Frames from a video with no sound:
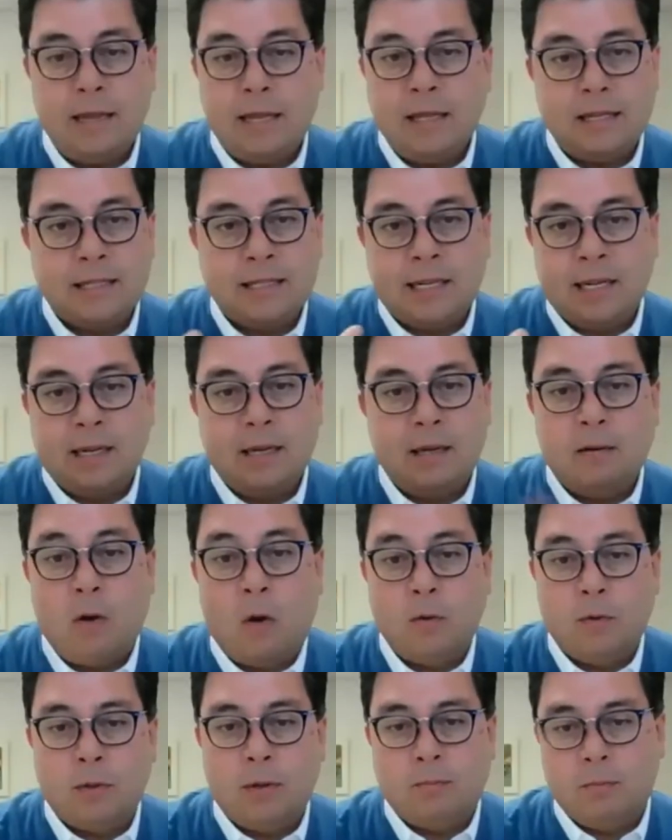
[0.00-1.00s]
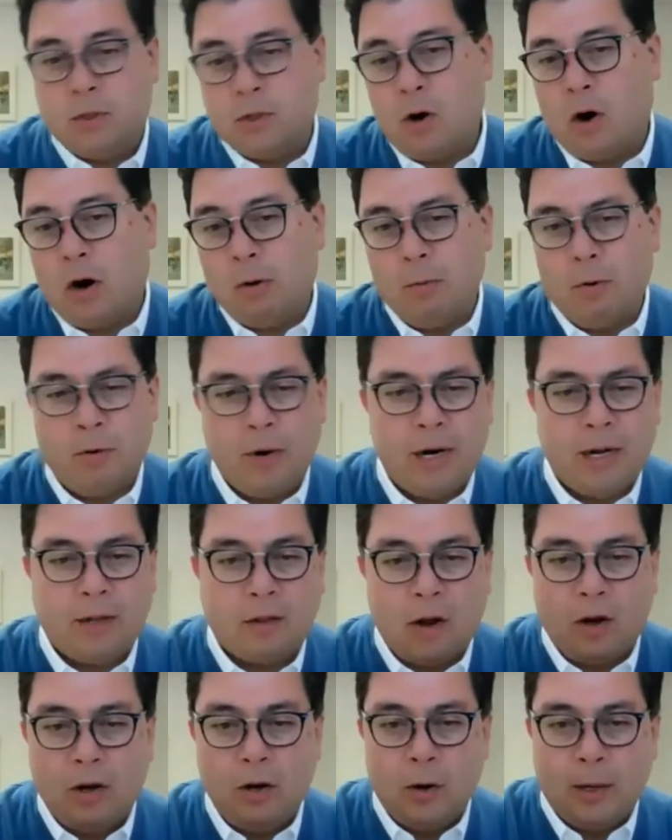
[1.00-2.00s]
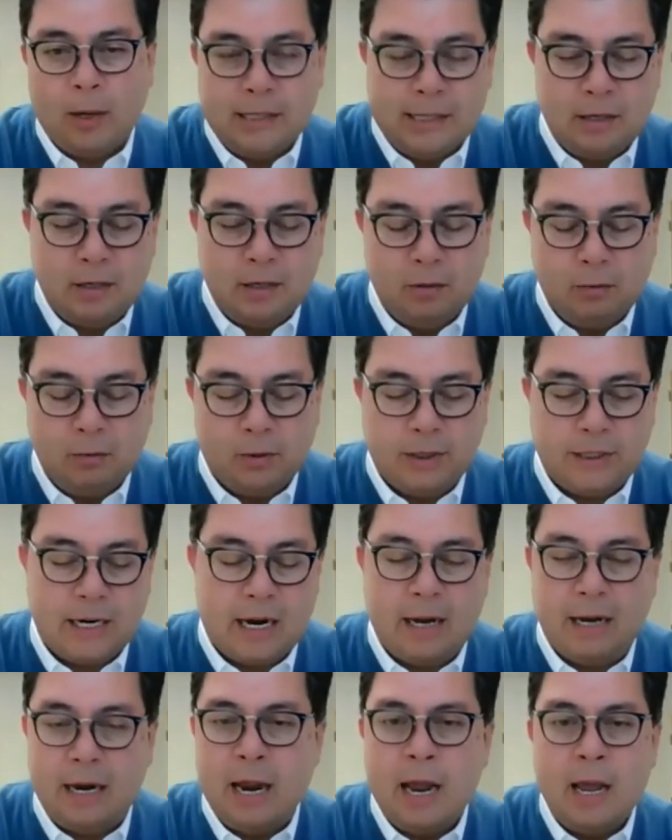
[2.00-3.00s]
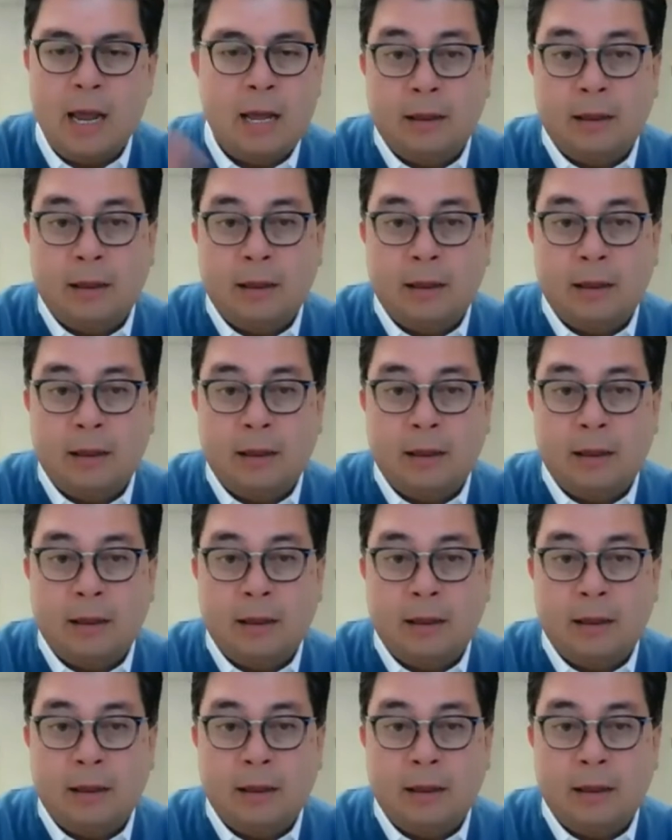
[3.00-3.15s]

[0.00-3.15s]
then I'm sorry, Maria, I thought you were done.